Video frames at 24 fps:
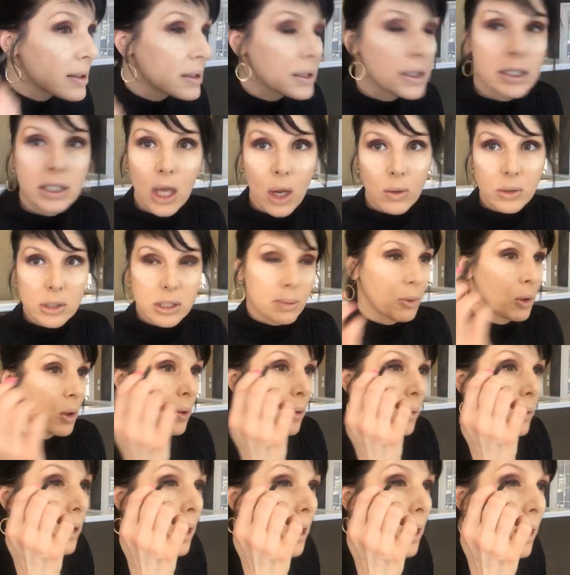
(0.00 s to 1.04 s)
so
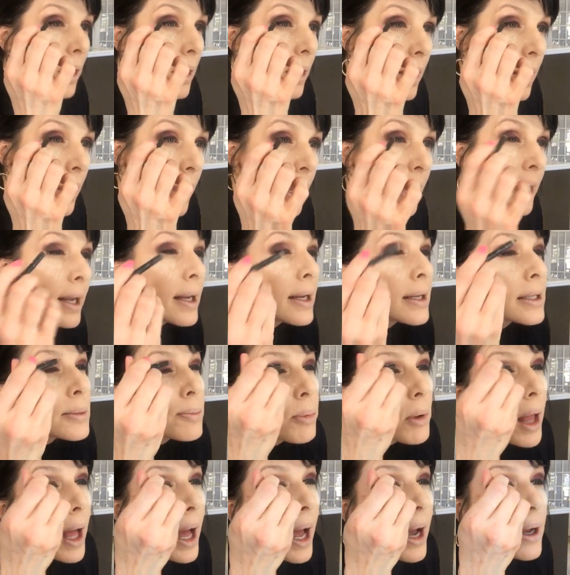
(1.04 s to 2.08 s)
smooth, and it is
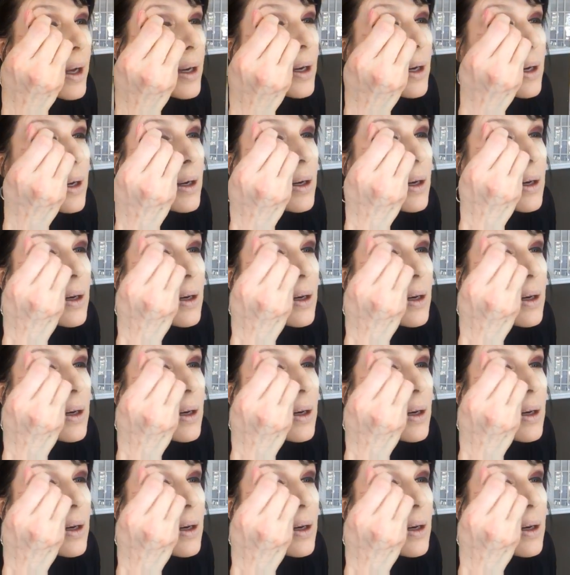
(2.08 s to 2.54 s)
black.